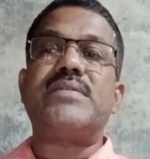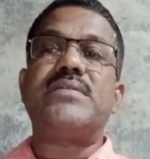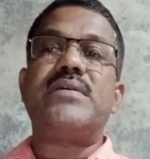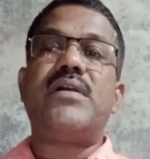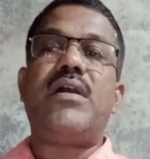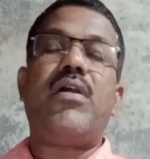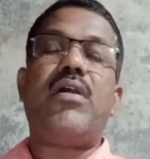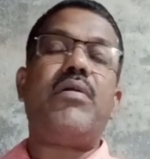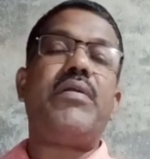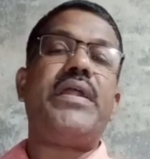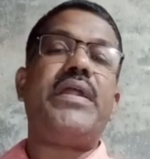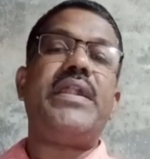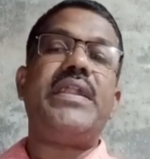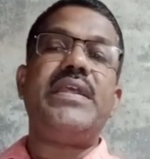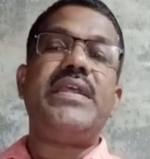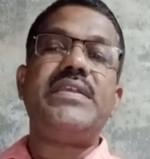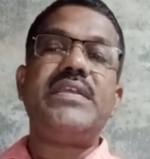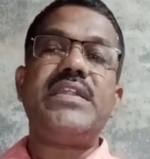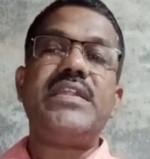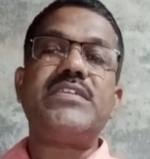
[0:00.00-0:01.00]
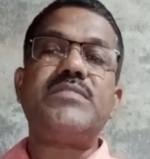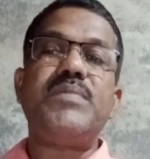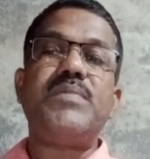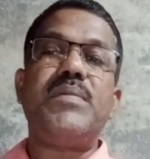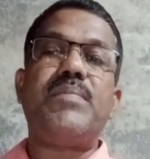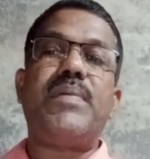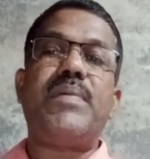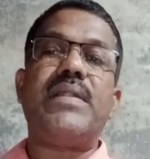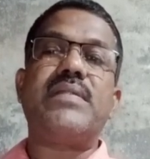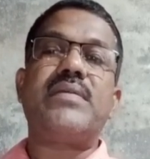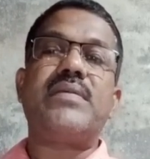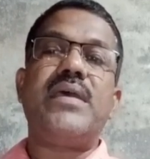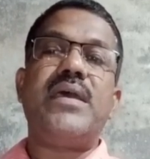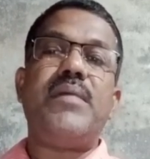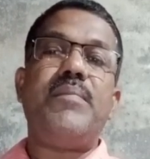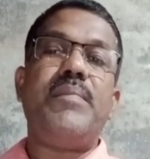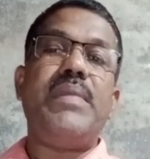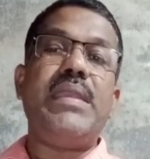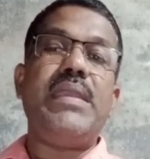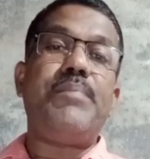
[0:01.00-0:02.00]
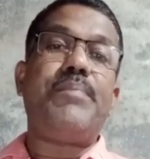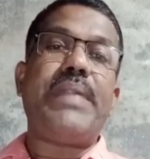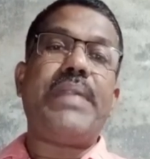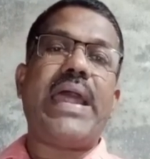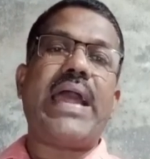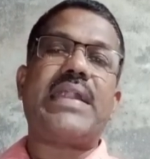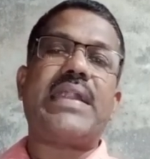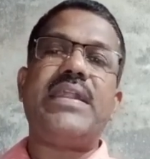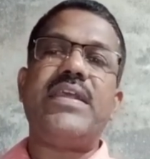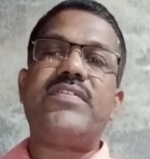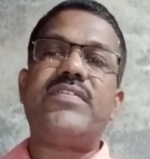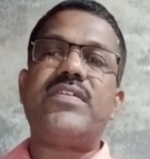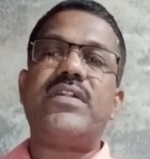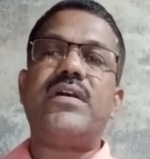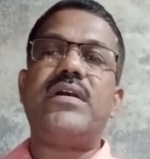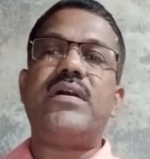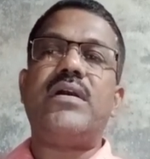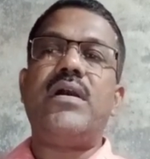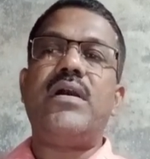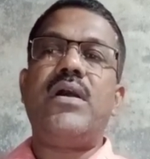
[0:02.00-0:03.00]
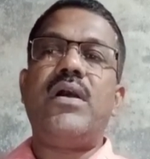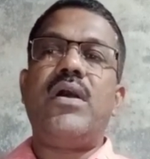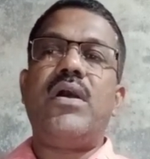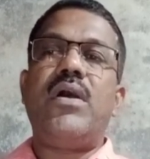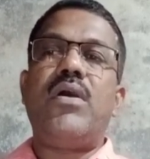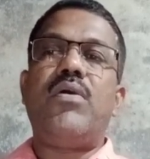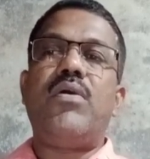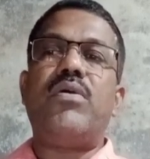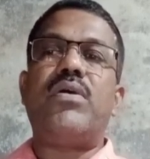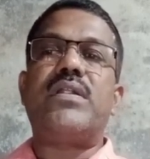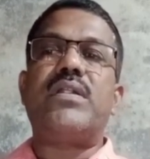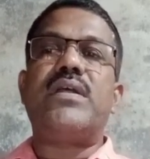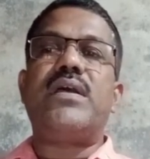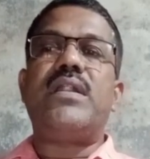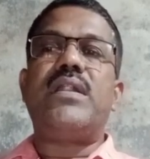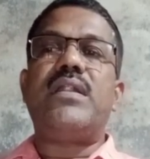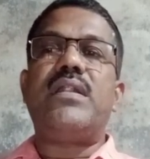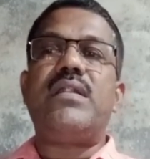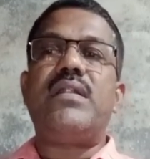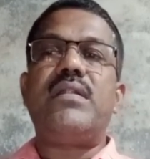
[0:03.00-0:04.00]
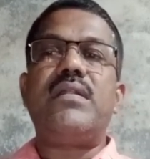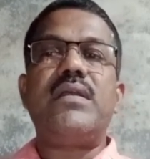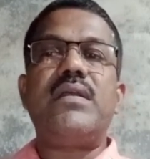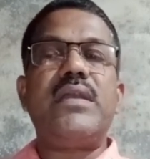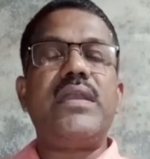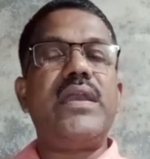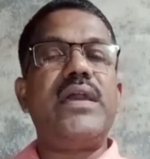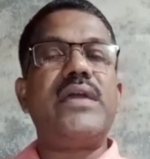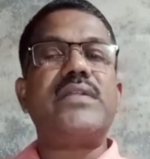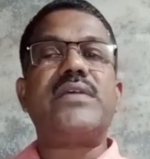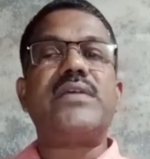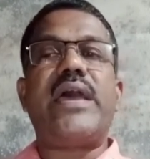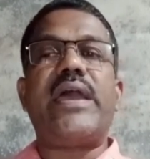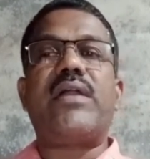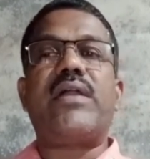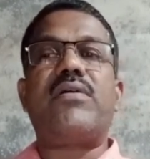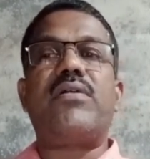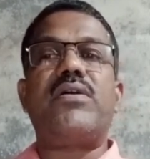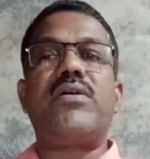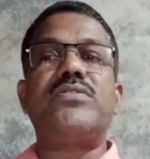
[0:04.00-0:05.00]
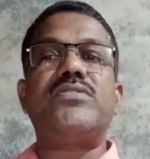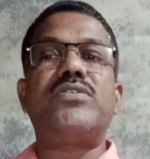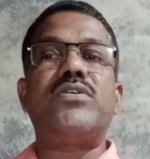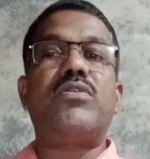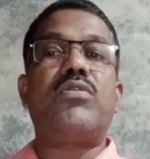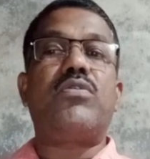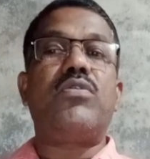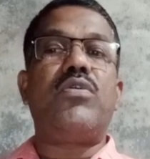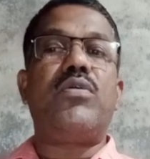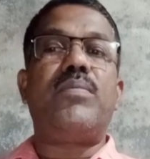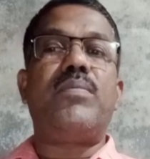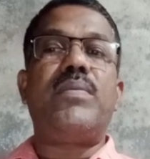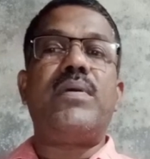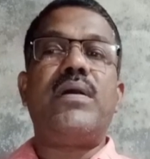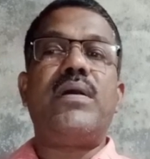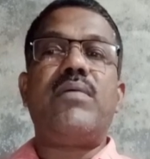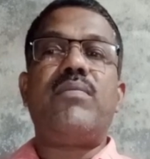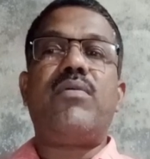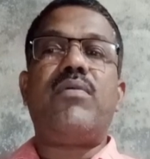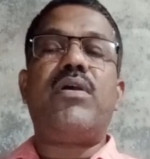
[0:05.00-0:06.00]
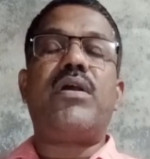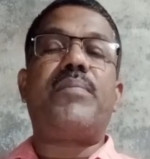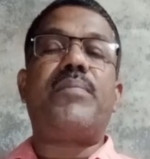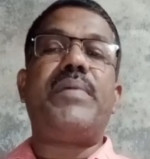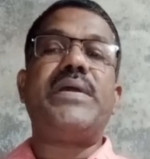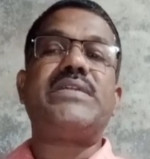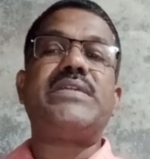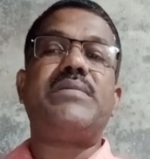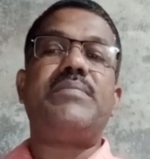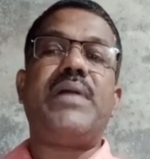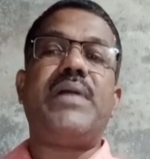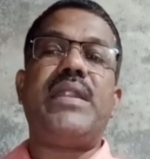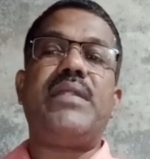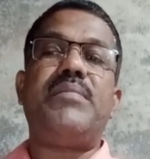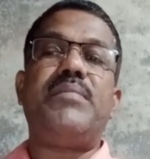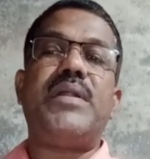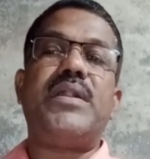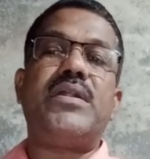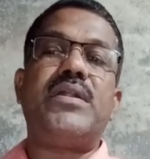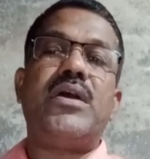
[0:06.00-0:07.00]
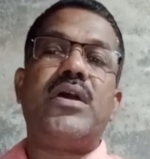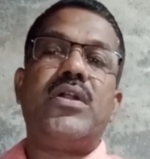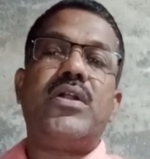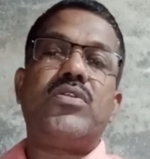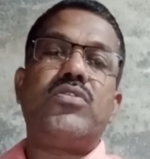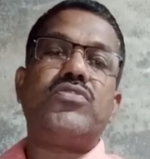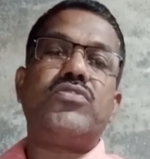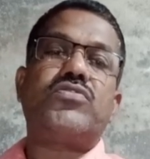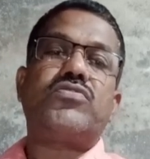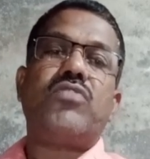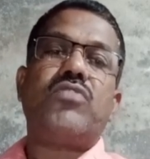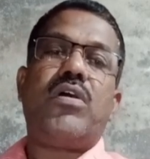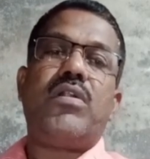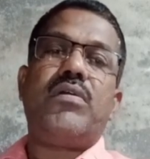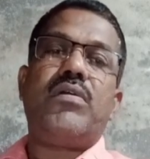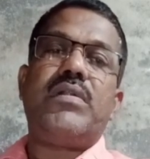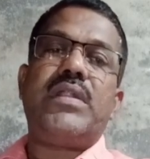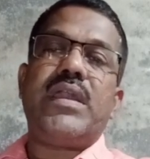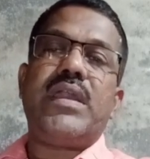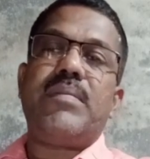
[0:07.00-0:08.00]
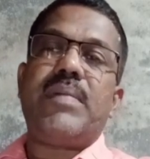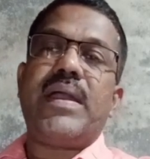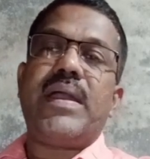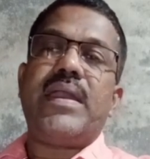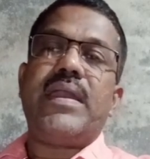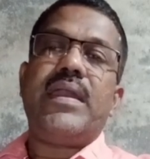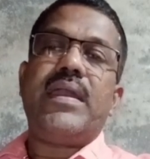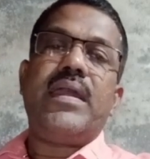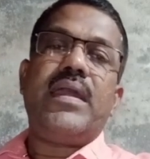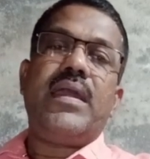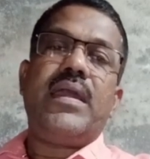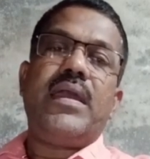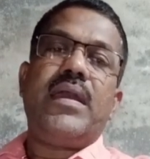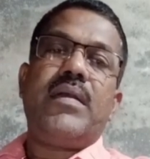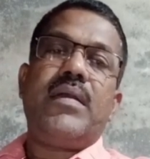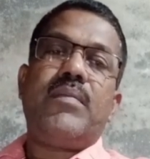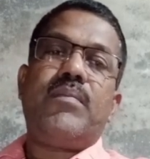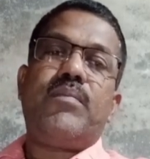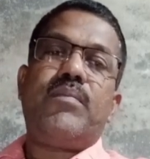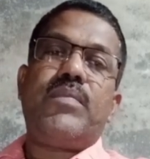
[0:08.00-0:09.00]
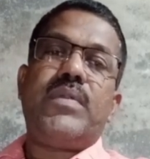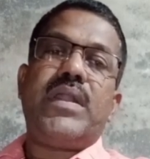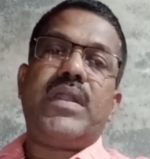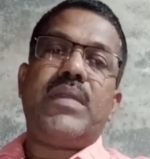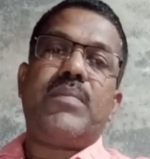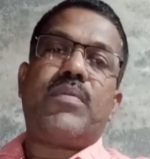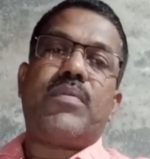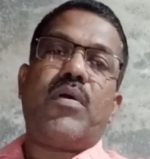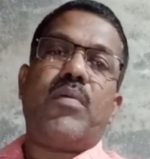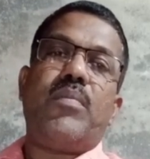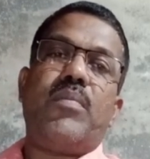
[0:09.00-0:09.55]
or indigenous people being practiced over the years across the globe for pest management to solve day by day problems.